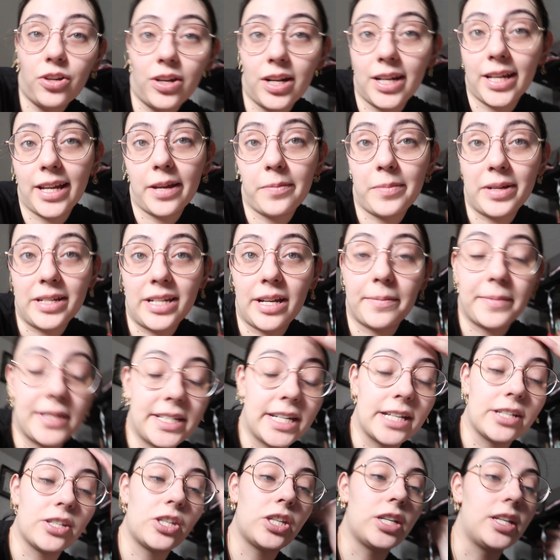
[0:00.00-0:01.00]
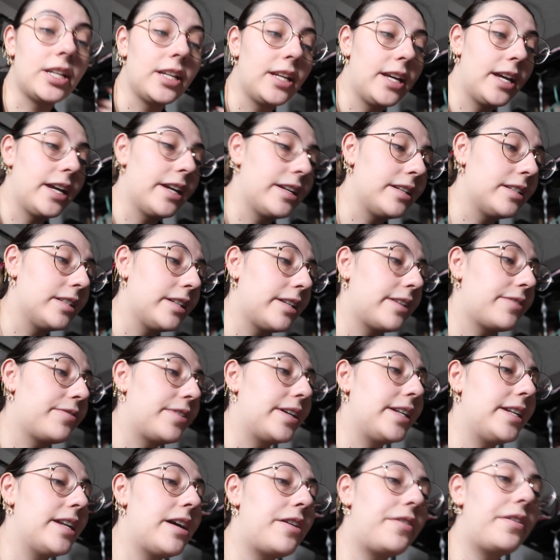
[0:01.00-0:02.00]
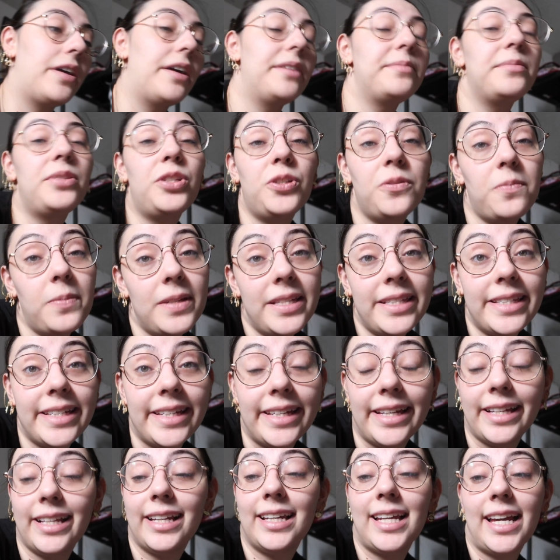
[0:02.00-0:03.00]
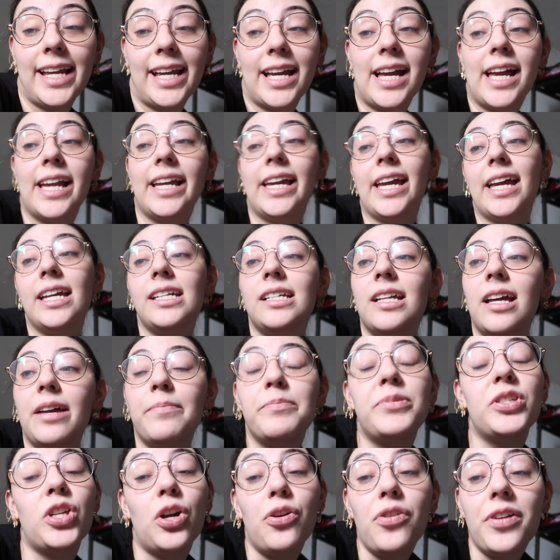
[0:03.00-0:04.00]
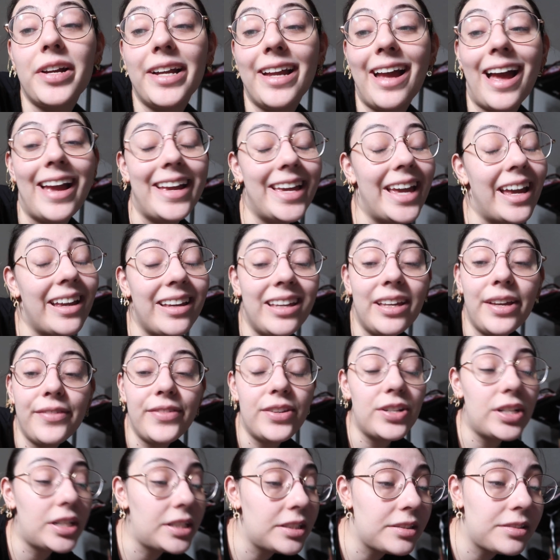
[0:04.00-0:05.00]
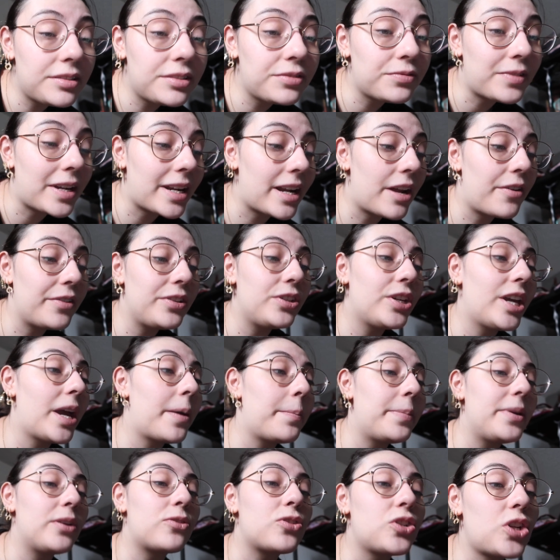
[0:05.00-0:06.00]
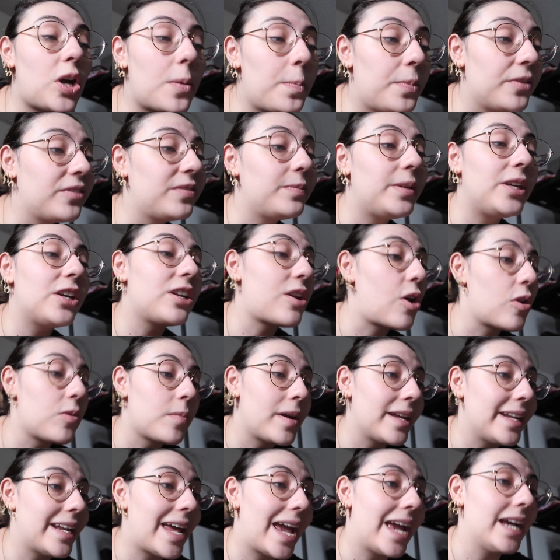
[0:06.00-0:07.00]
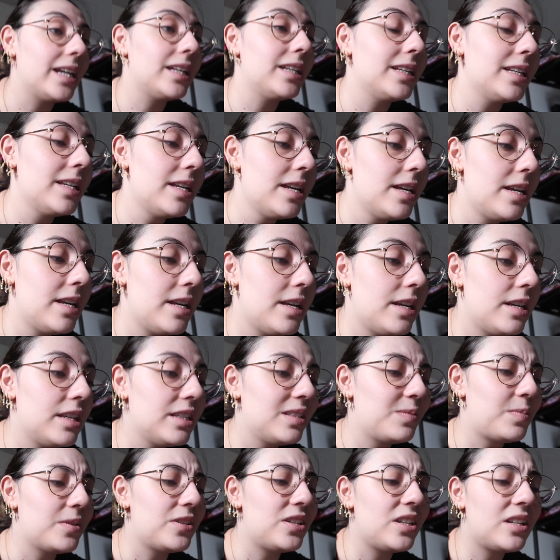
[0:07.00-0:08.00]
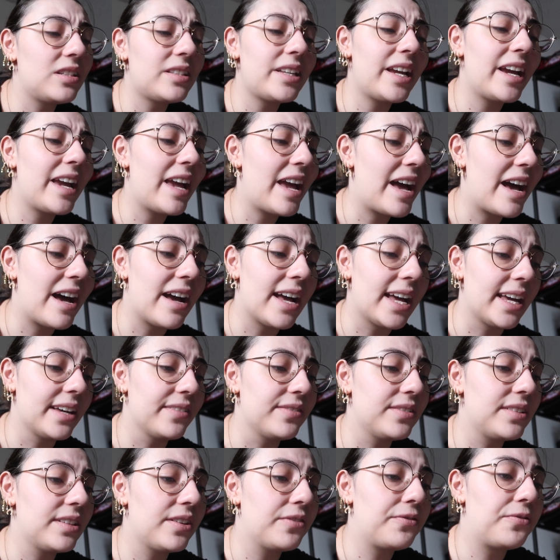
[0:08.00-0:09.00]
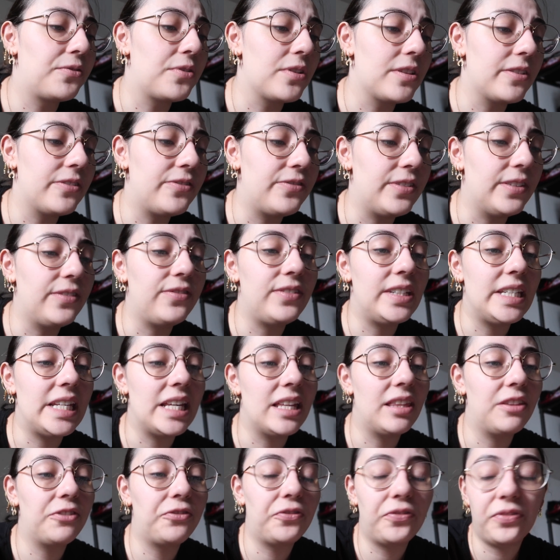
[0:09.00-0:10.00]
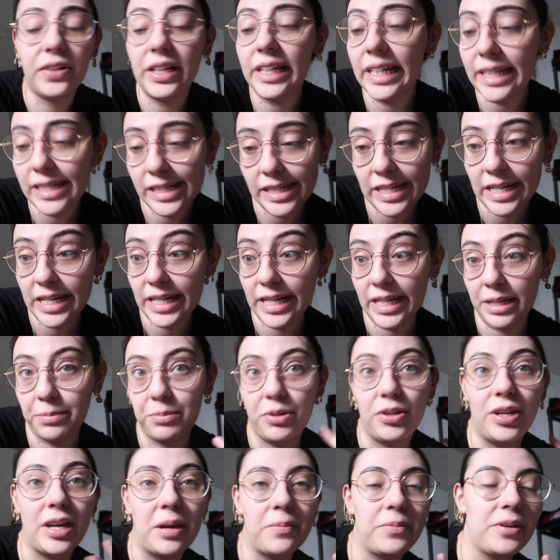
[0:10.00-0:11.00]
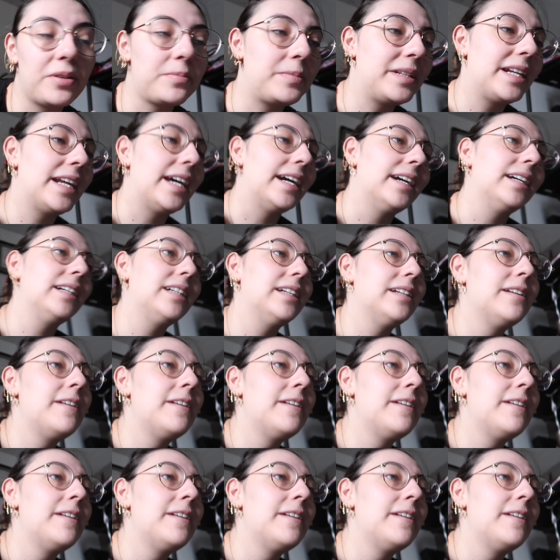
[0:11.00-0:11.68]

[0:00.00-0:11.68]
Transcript: trying to get my damn attention, and right now I'm too busy. Like, I'm sorry, I can't give you cuddles right now, and you can't be on top of me and on my neck. Especially because I get hives for the 50th fucking time, you can't be on my neck.